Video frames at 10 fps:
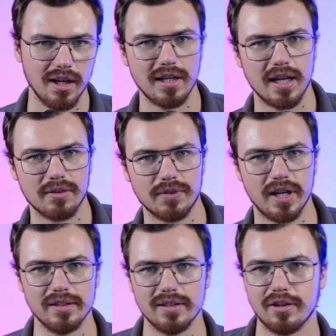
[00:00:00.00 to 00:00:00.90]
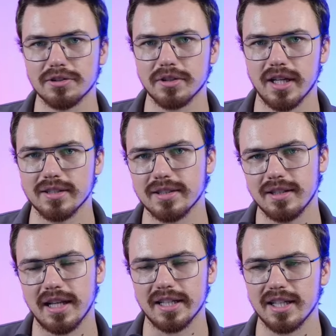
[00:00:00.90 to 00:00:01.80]
another friend that also has a
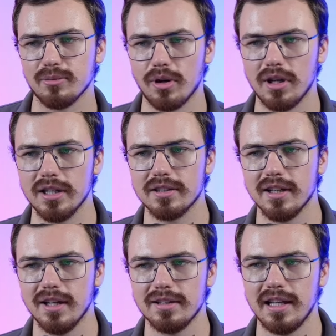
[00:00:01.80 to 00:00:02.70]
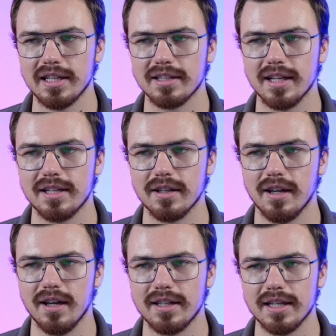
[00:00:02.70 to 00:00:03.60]
lightning wallet. They like get,
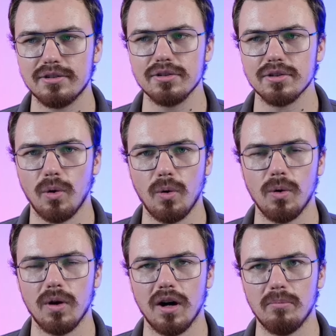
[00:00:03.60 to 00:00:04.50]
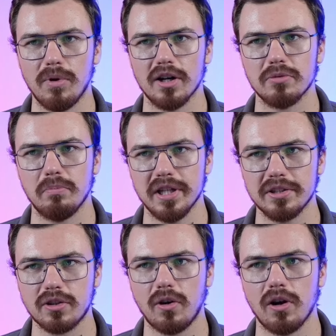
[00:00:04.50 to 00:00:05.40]
get to know about
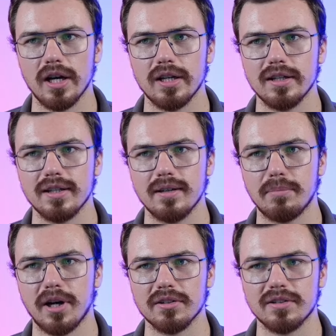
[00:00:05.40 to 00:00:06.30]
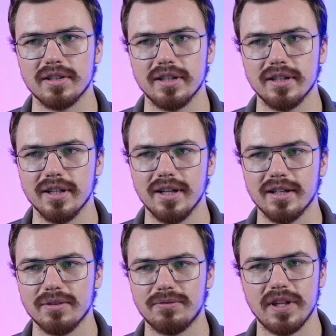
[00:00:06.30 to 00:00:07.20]
Bitcoin and then about the, uh,
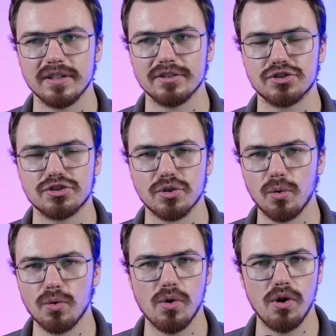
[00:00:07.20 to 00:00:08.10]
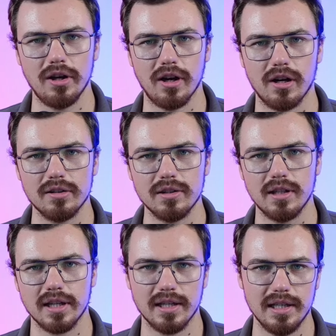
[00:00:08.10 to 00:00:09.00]
the things so early on
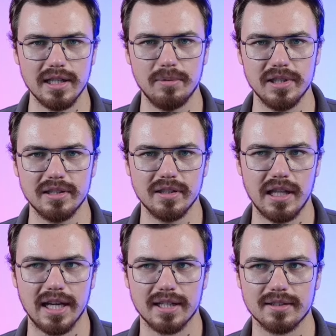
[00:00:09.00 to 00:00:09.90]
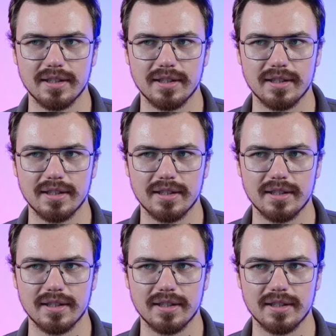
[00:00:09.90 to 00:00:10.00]
like a little bit like the